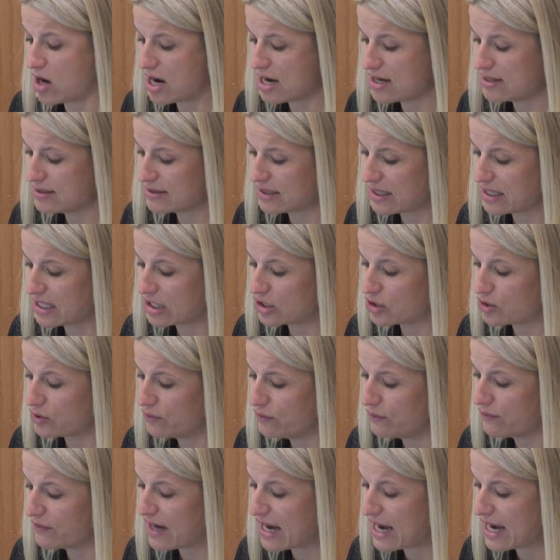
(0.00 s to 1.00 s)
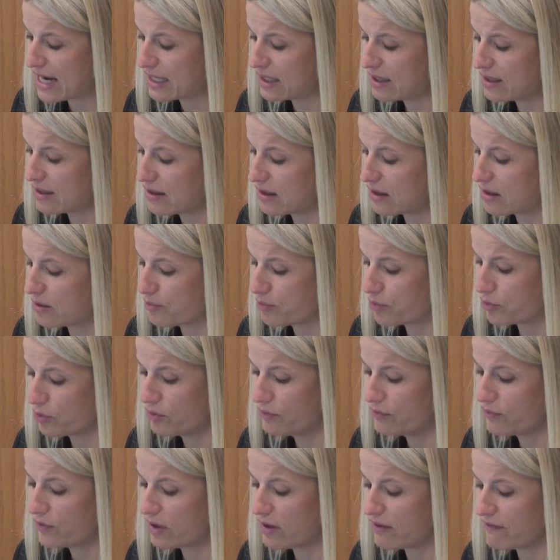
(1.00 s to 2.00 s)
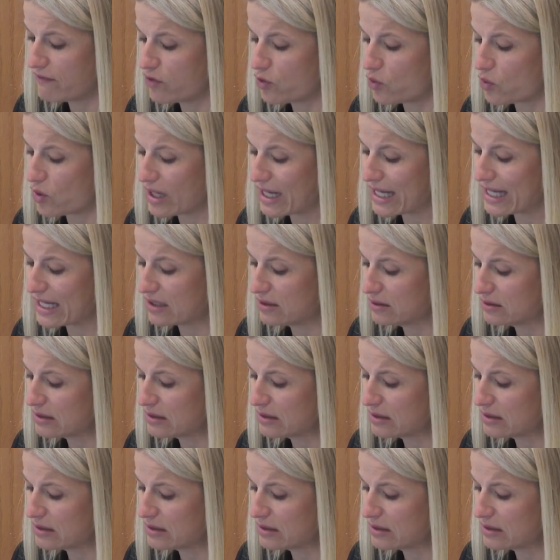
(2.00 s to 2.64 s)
arguing Chimner has a criminal history.